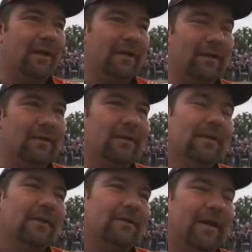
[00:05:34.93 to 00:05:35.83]
got a little
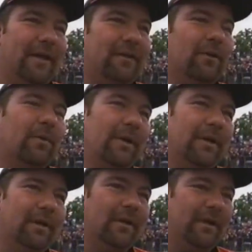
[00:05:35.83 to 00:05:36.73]
tight going
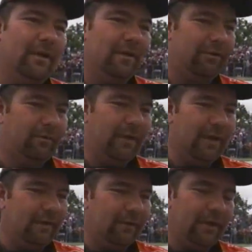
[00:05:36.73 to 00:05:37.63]
into
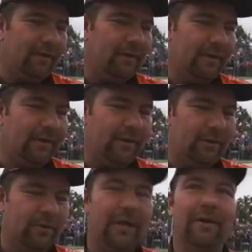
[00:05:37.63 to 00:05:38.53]
3 down there, and,
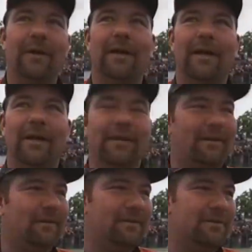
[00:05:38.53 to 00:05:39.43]
you know, Kerry and I
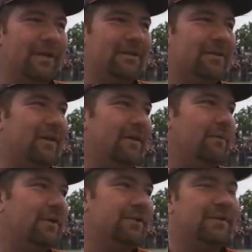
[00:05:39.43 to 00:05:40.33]
got just touched
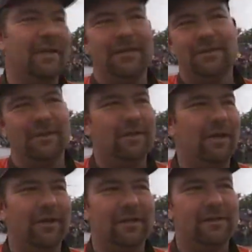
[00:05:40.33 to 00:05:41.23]
there. And once you touch and the
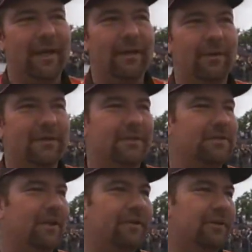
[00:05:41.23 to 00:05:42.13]
car gets sideways,
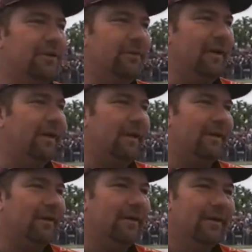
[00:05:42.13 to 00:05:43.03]
it's hard to do
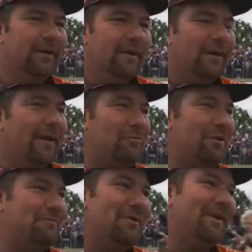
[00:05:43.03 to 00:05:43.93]
anything, right? I
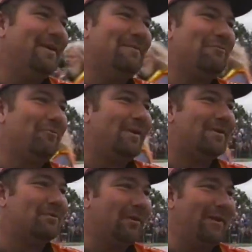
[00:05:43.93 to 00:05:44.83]
mean, me and him have
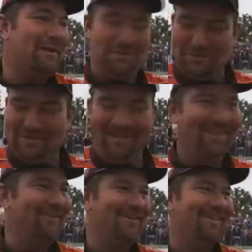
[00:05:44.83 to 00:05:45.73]
raced 20 years
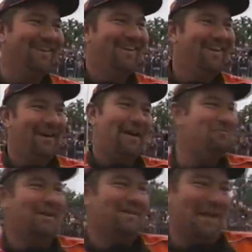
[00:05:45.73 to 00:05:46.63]
together, and
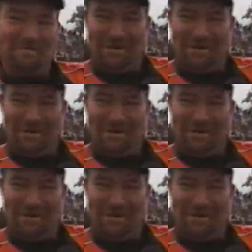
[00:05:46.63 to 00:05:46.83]
I've done